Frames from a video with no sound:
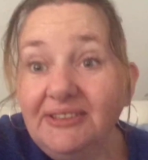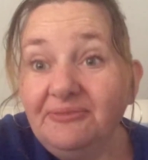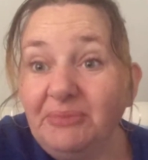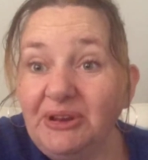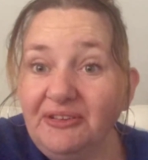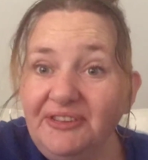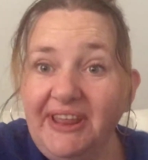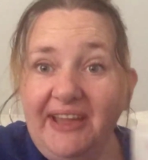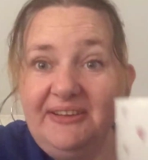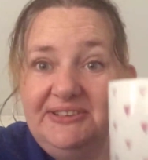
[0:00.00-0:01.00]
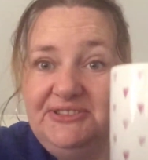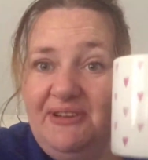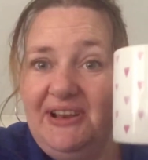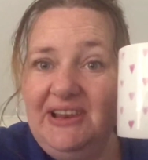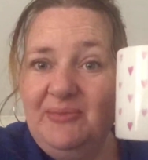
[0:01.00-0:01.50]
But not for now. It's too
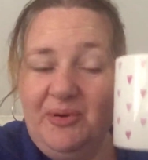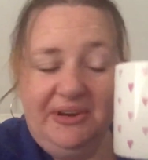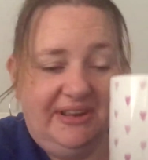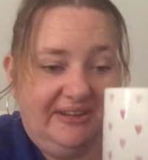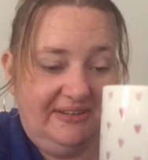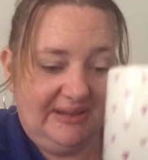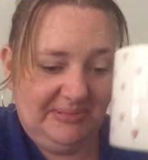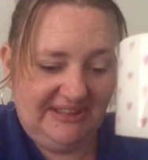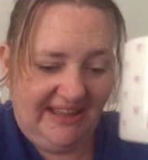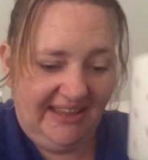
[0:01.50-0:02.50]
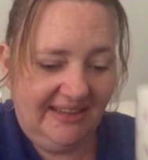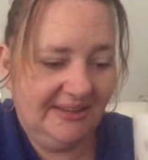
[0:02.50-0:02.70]
early in the morning. I've got a cup of tea.